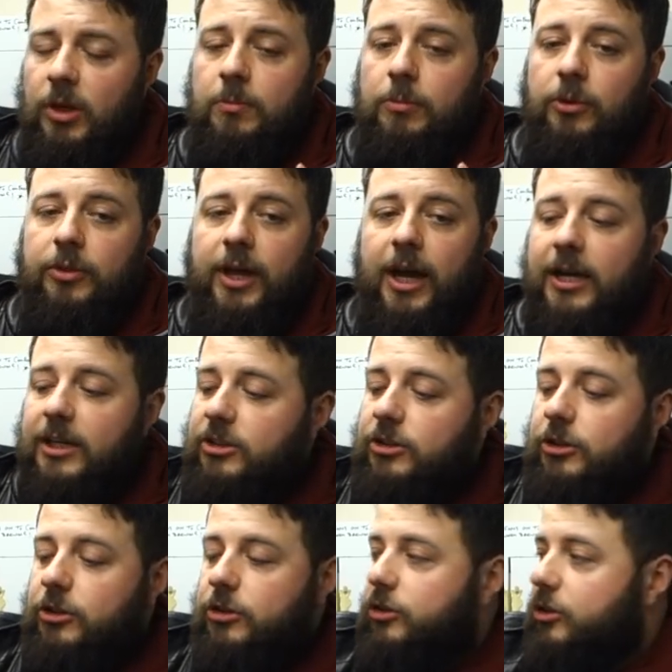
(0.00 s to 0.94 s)
but that is
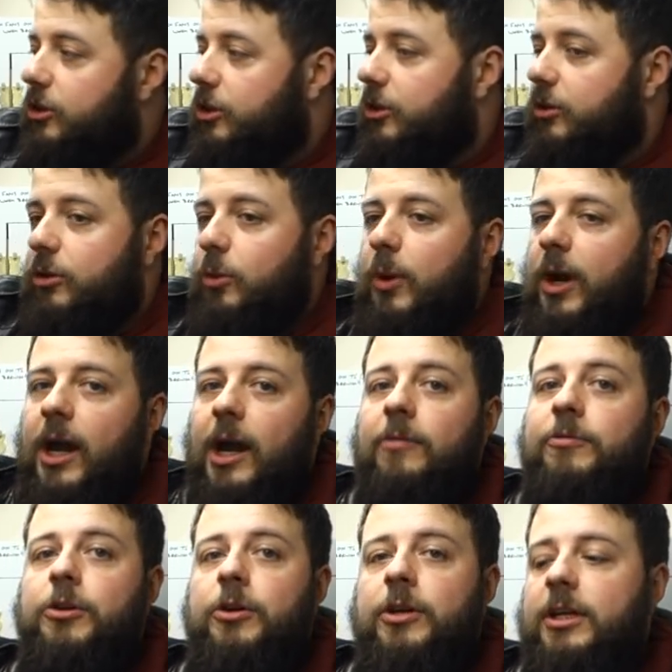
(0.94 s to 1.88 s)
just the way
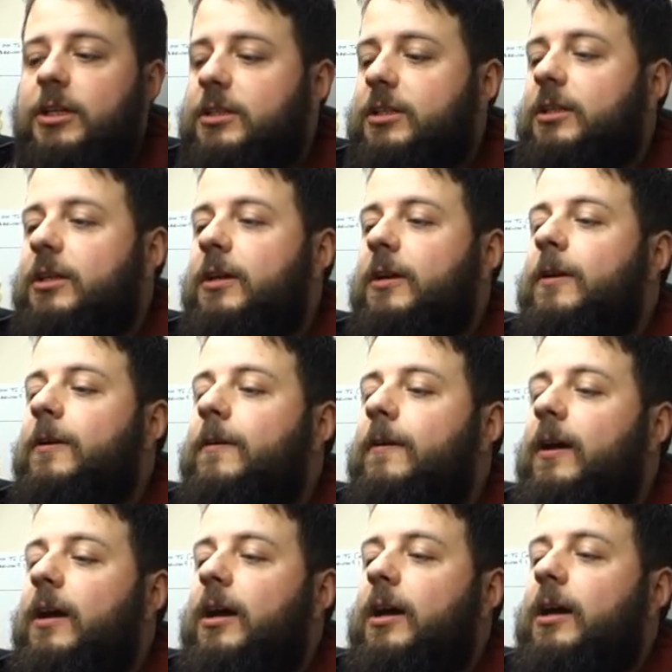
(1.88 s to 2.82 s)
I've done it.
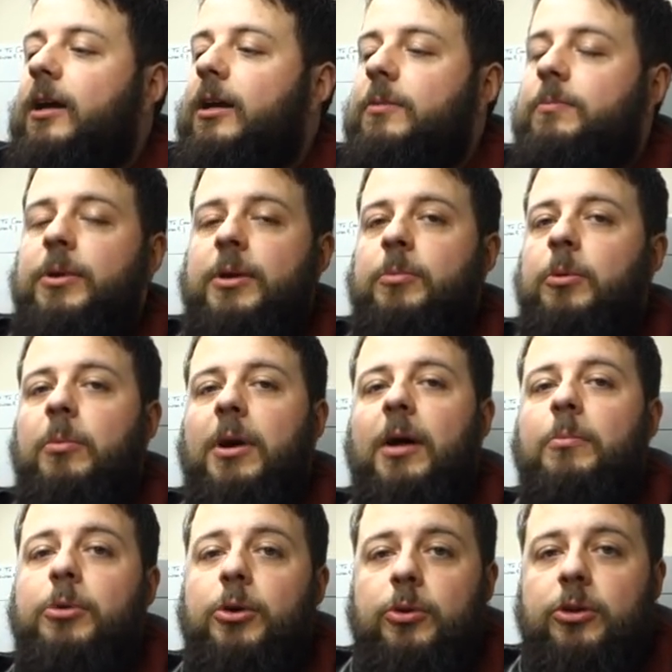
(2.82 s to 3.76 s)
People
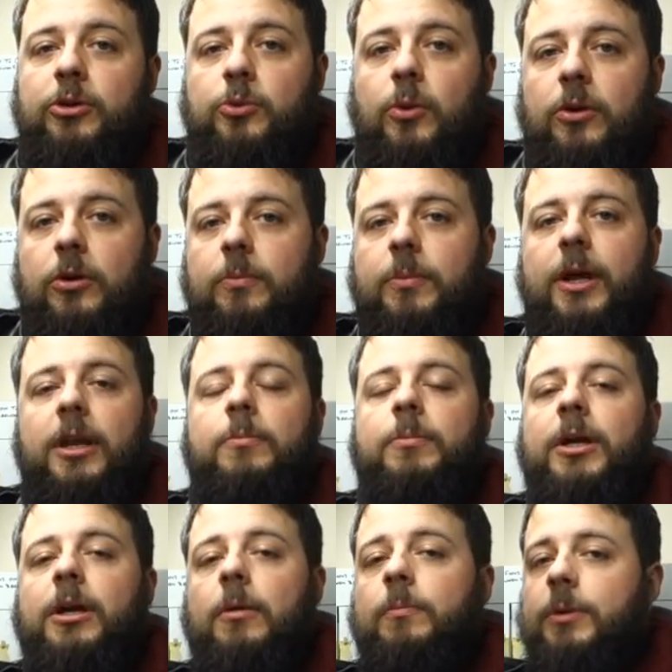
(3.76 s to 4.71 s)
might brew this one up and it'd
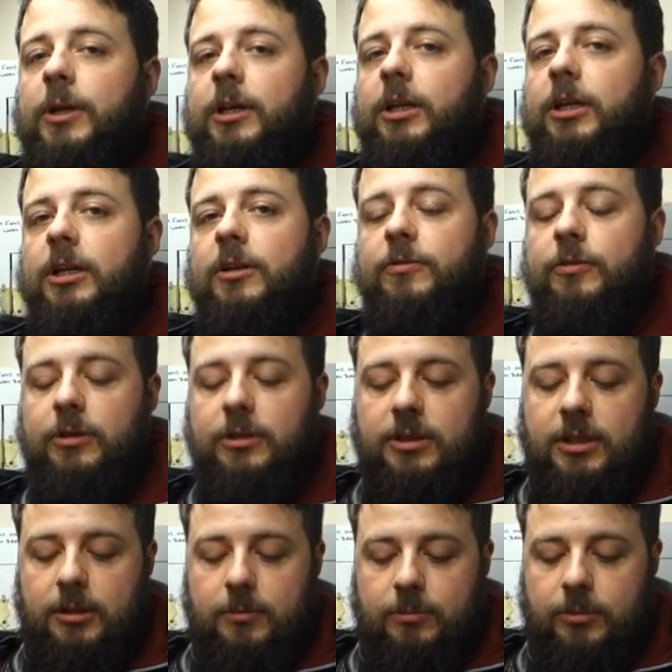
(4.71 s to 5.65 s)
be completely
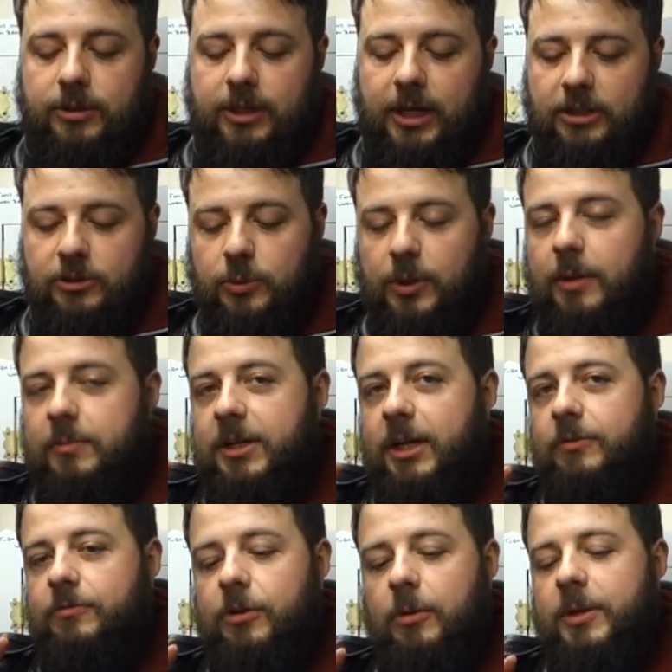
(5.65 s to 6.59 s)
different, but that's what I'm
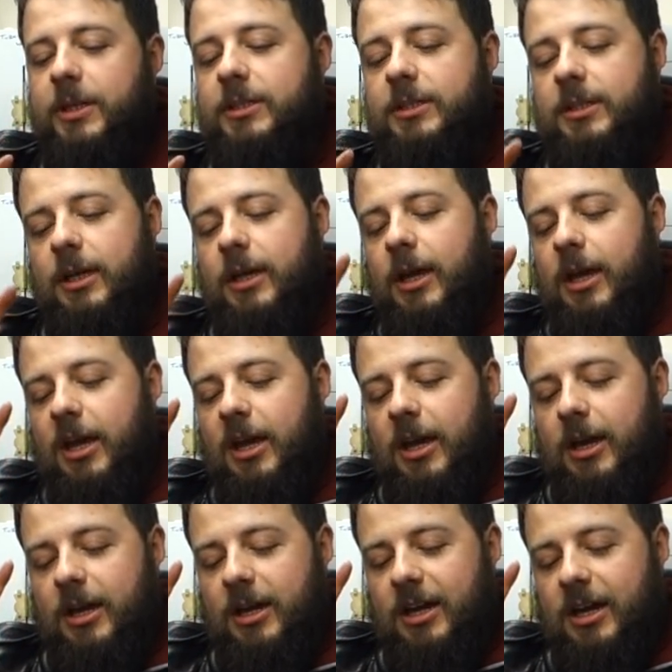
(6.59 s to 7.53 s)
getting from it.
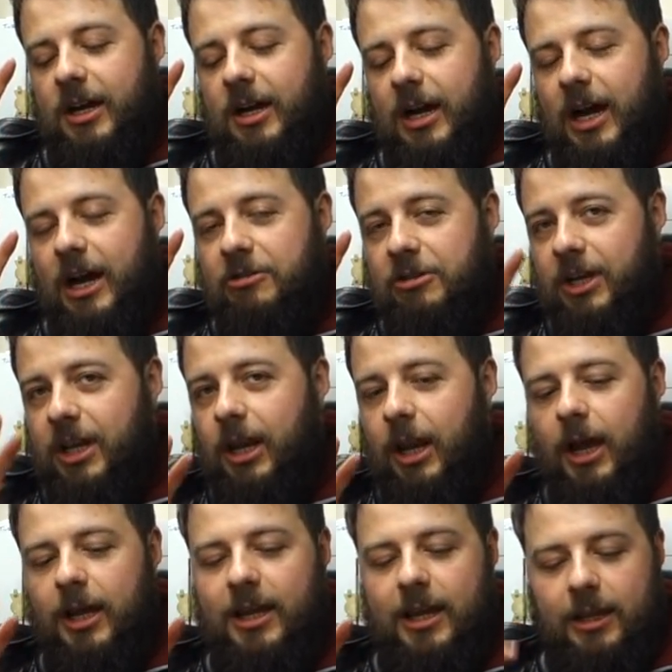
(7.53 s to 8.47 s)
I really
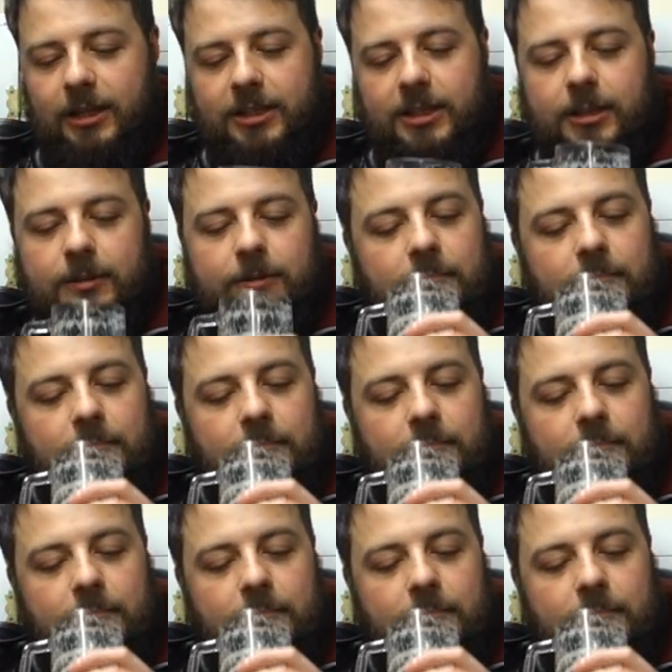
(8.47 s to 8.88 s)
like it.